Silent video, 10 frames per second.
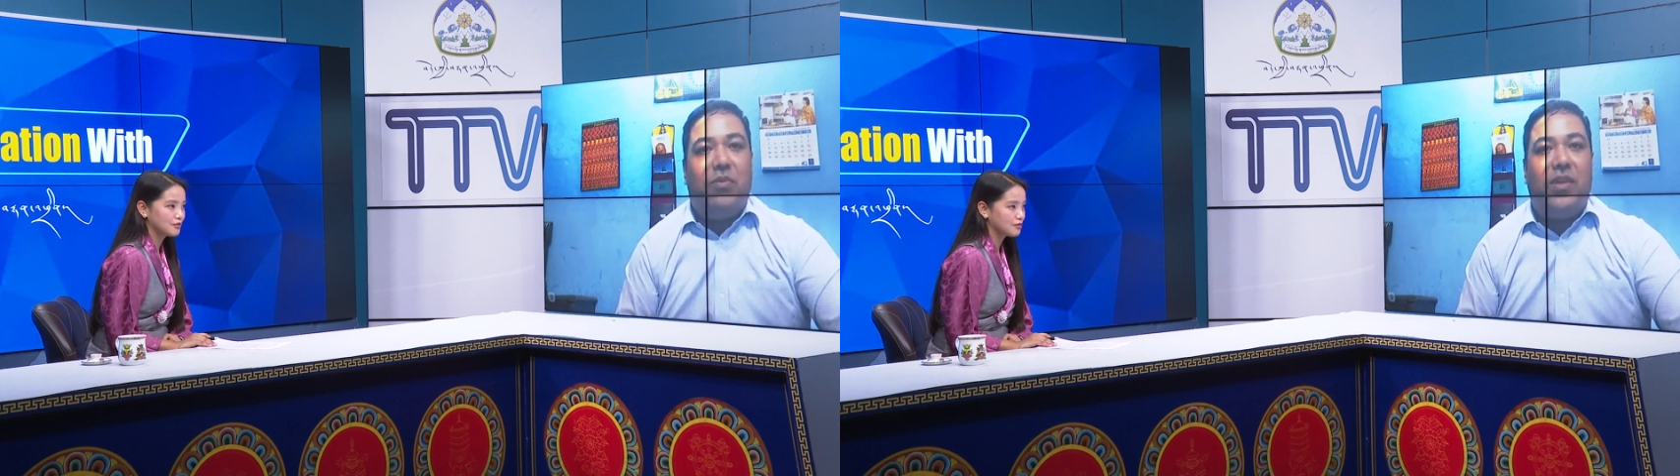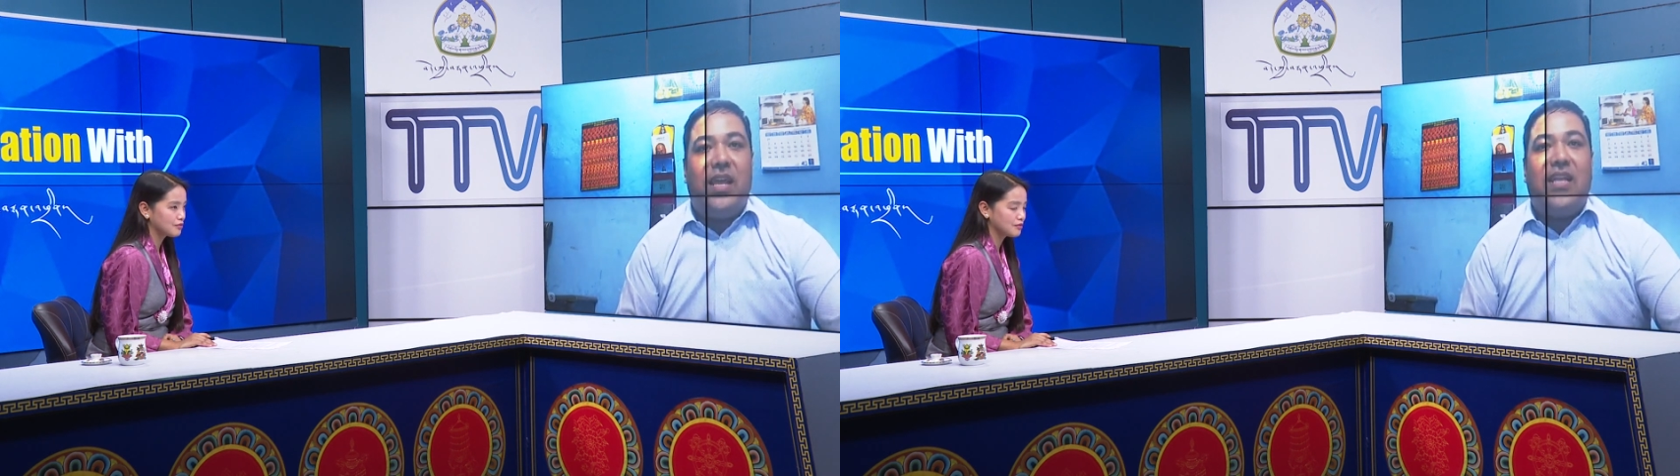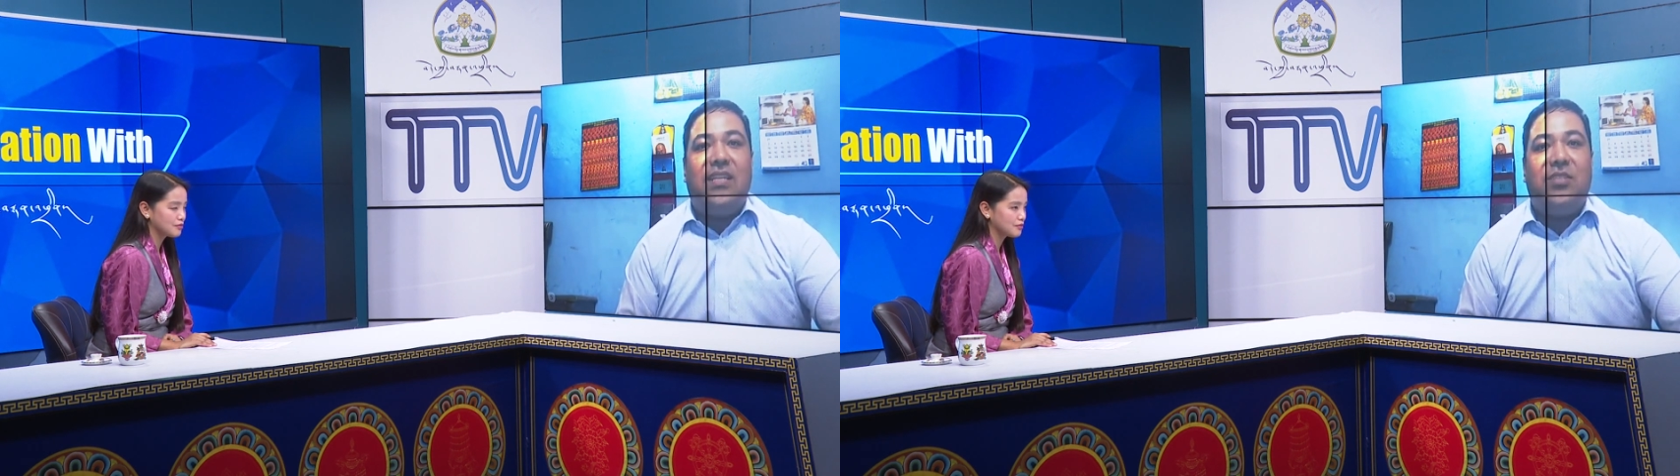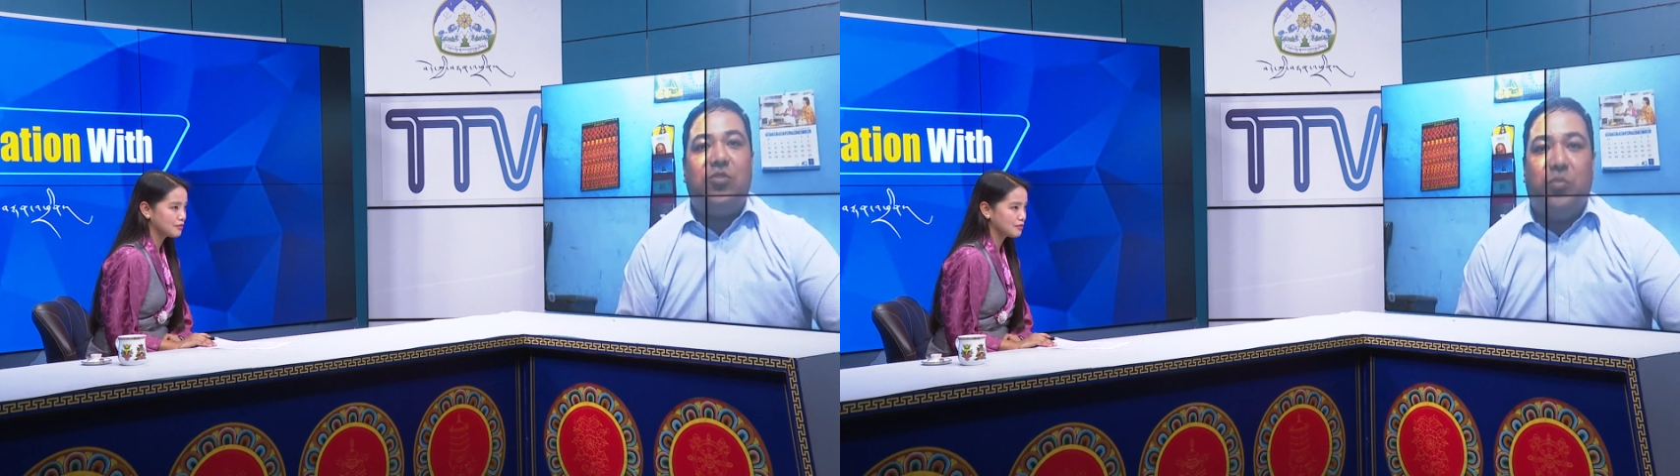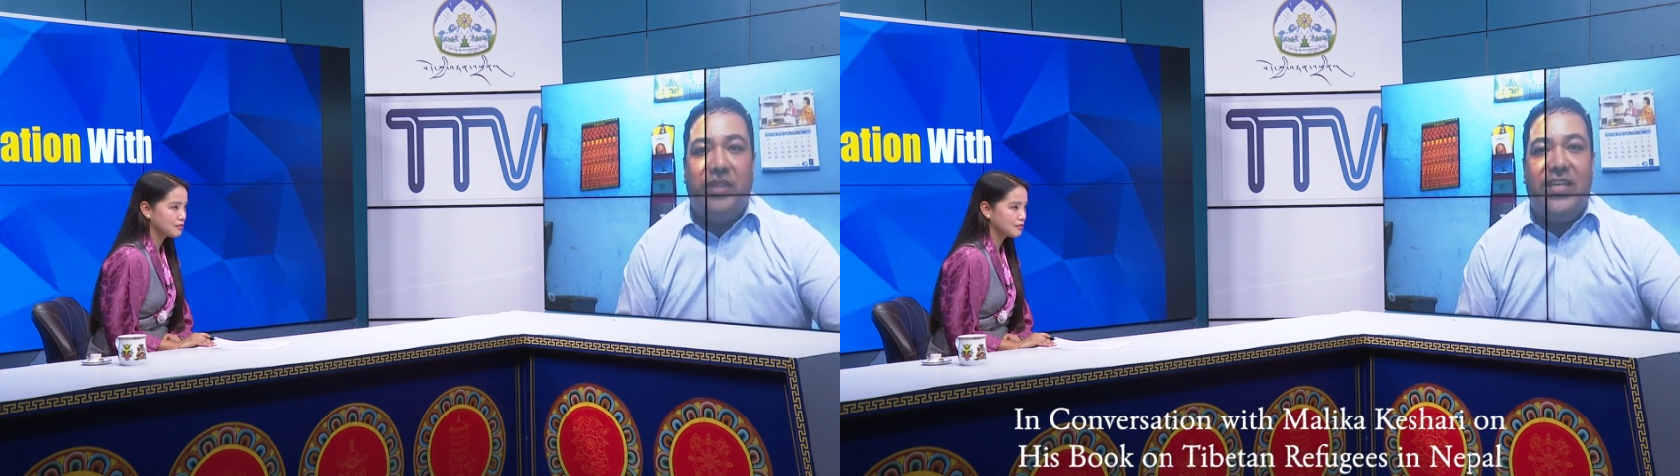We cannot
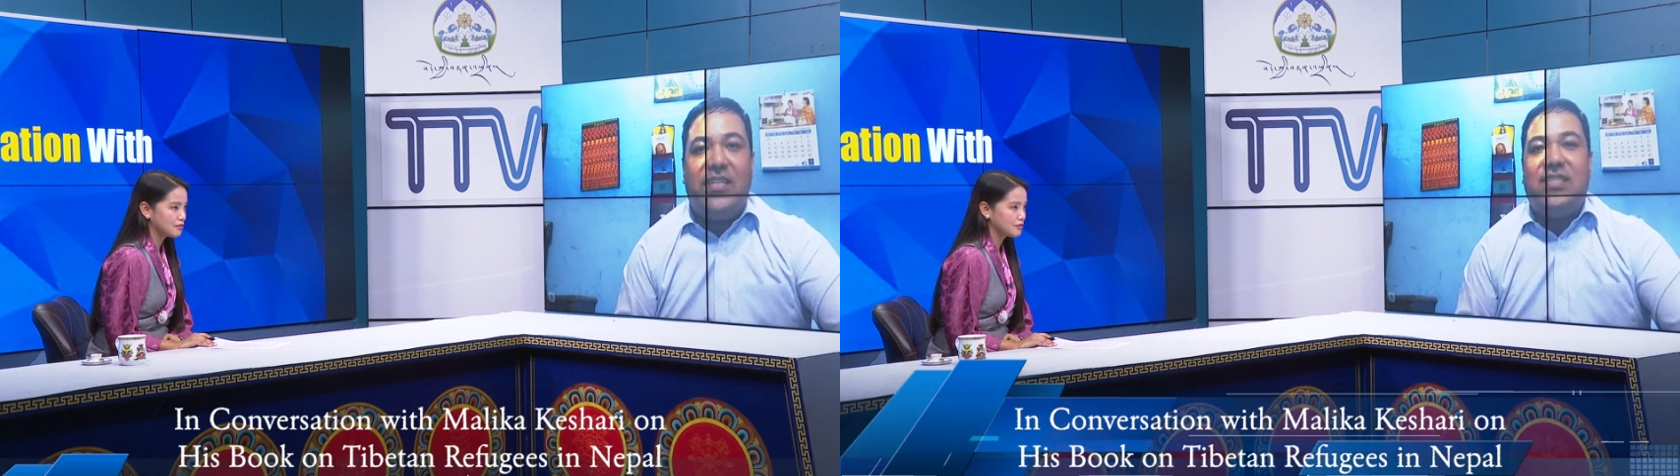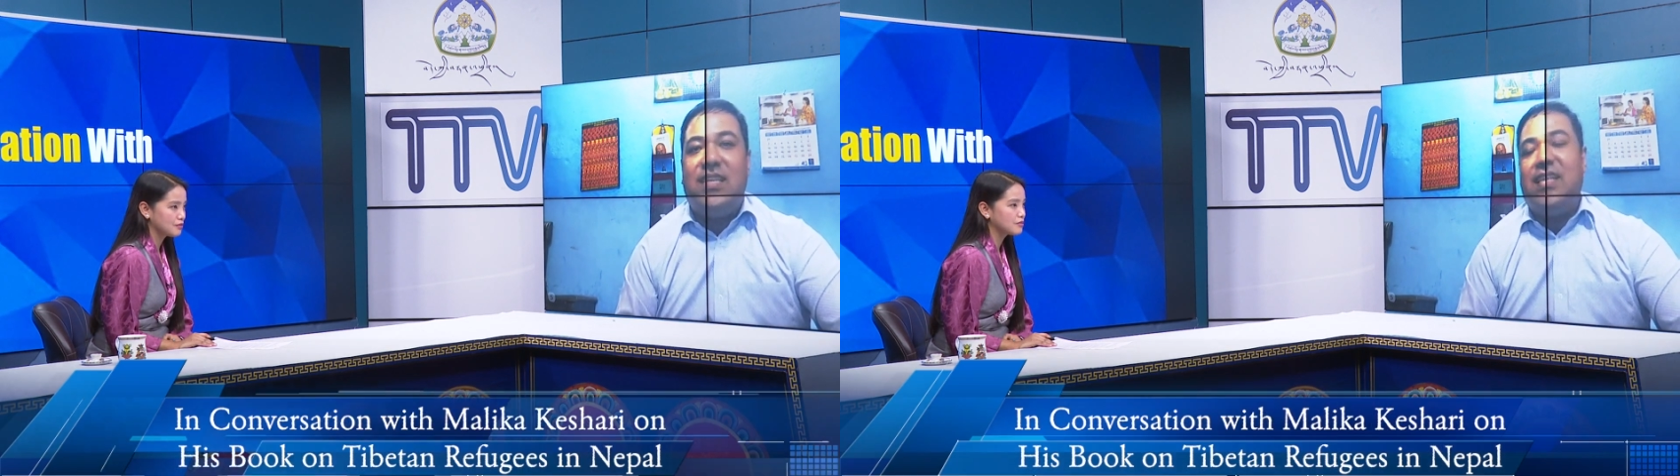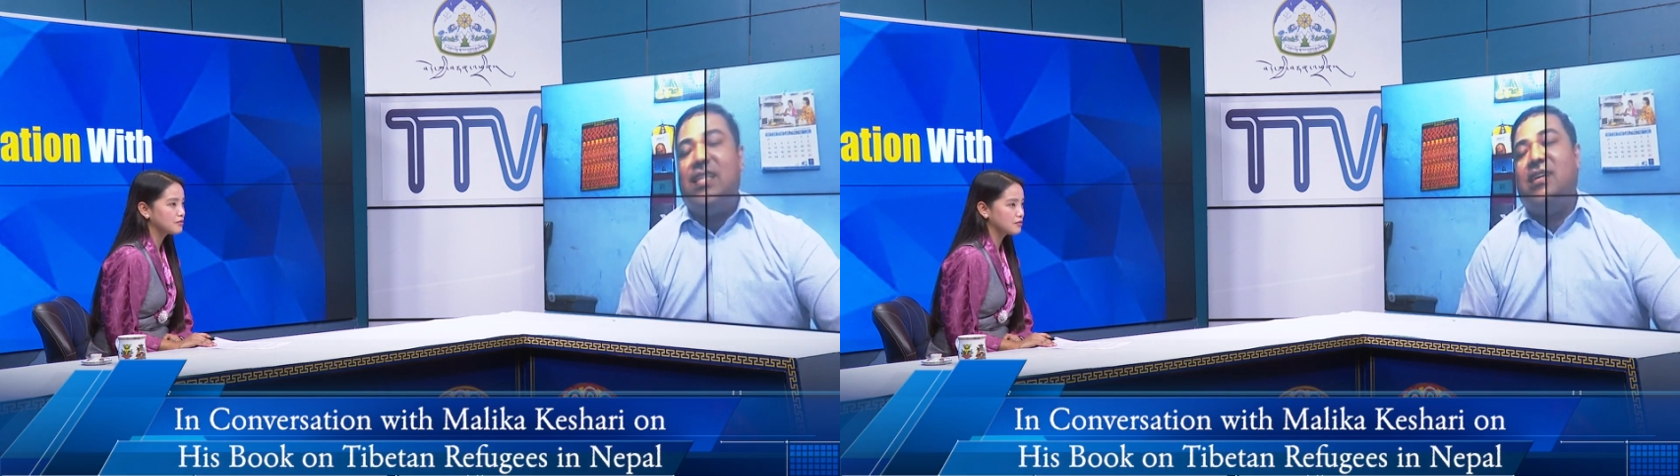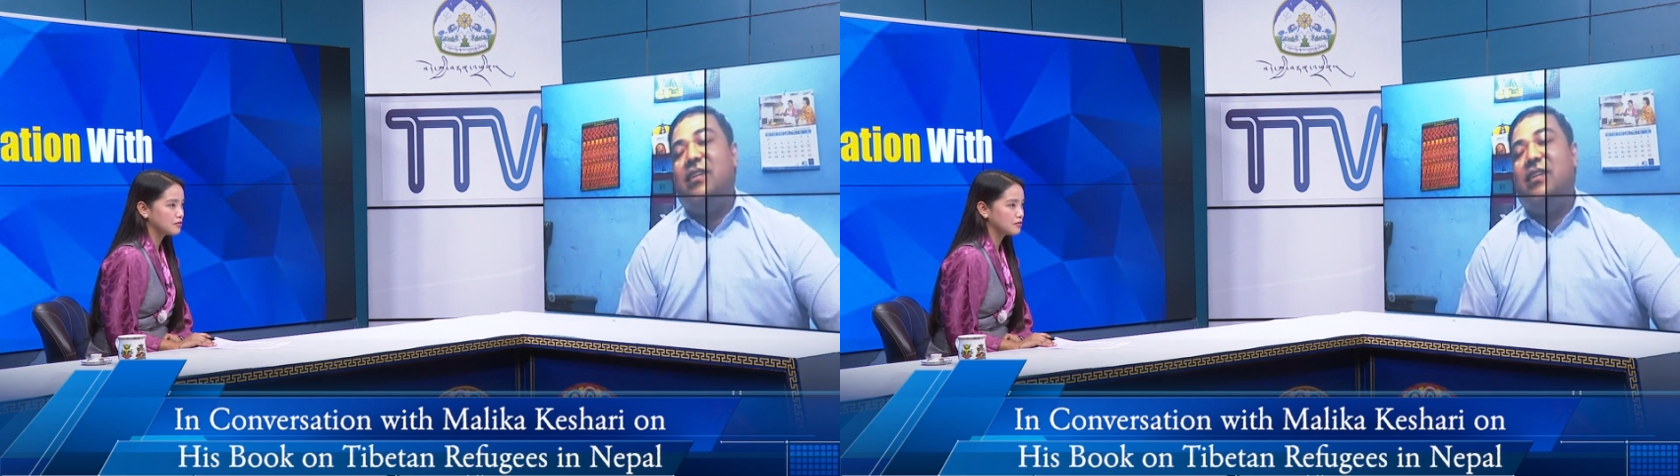dominate saying that